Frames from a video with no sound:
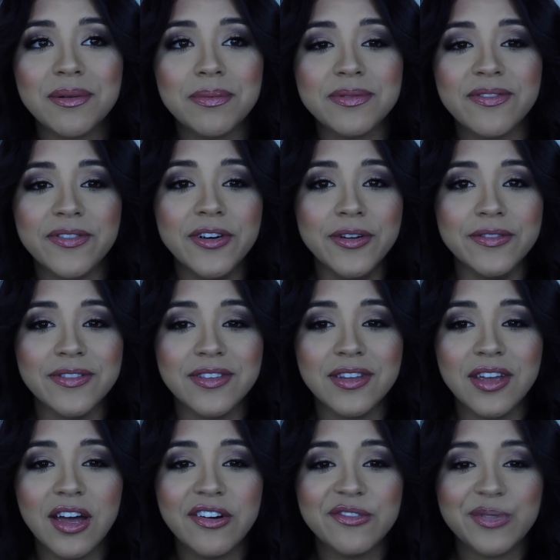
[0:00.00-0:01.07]
up front
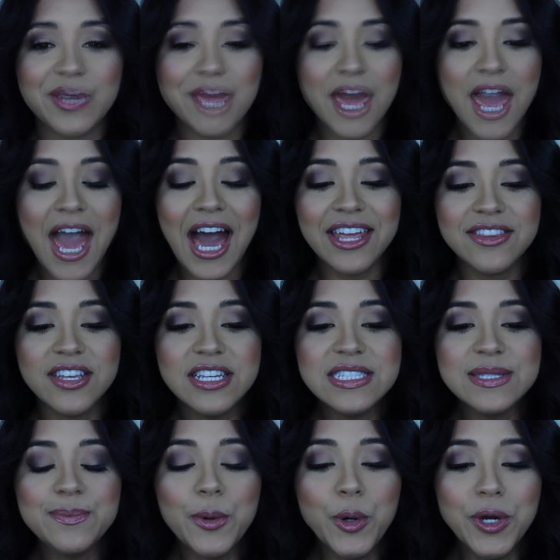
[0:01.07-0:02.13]
of being. At
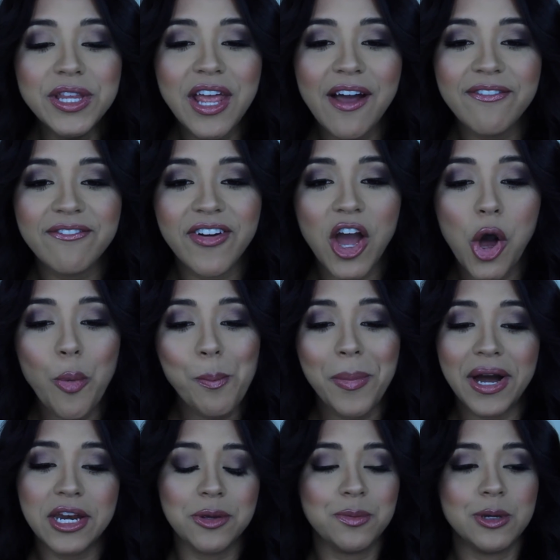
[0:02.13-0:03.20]
this point, I found
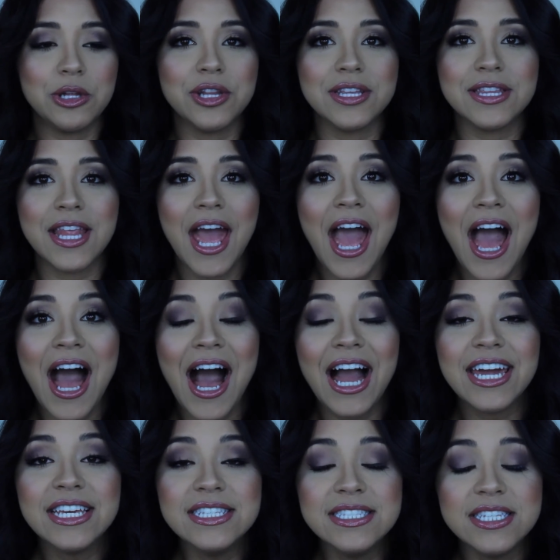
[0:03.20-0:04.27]
bodybuilding. I
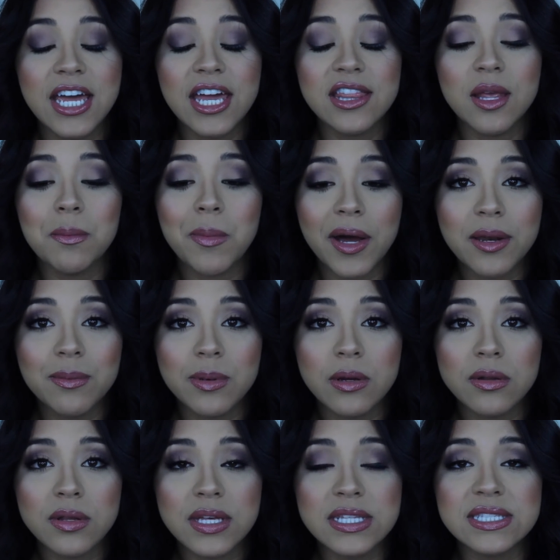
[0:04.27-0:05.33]
can say that
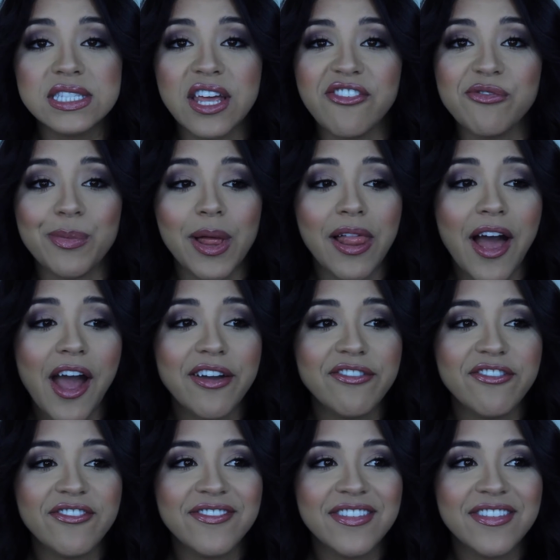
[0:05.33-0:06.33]
bodybuilding saved my life.